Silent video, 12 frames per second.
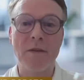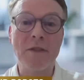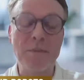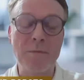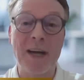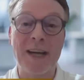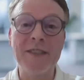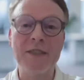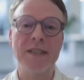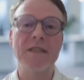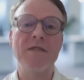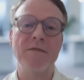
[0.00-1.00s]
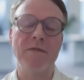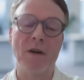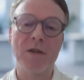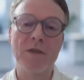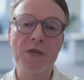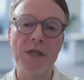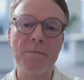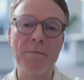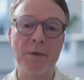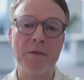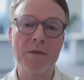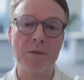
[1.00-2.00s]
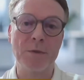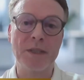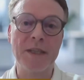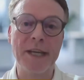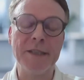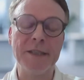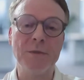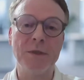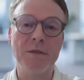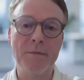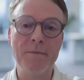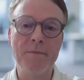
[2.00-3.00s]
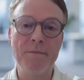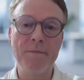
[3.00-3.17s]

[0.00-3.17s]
the supply chain is far cheaper to engage with.